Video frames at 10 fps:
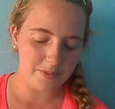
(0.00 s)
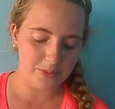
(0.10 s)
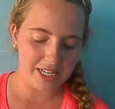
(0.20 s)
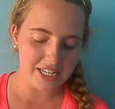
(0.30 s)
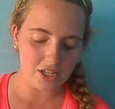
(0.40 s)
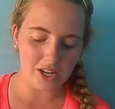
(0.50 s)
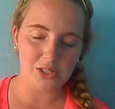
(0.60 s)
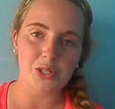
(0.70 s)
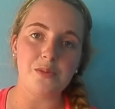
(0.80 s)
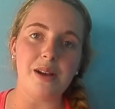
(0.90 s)
We didn't talk
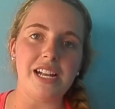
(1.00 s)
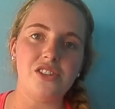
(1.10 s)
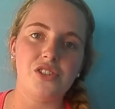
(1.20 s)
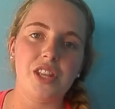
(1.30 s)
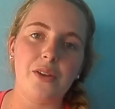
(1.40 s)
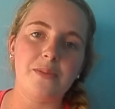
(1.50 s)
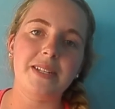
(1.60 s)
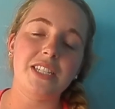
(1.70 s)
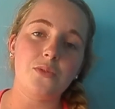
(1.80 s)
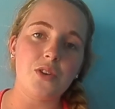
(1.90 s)
too much. They were
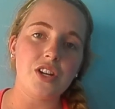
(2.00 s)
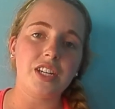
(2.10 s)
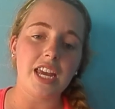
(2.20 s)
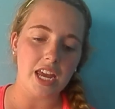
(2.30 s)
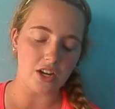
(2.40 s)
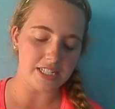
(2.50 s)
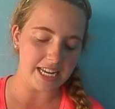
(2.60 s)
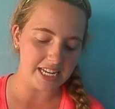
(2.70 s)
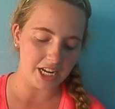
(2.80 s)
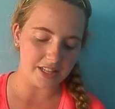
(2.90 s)
busy working or
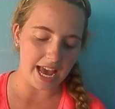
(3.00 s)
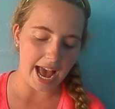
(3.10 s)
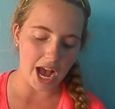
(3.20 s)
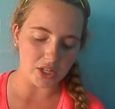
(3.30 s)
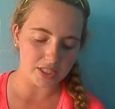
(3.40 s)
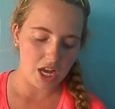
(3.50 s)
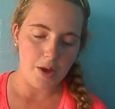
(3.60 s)
taking care of the house,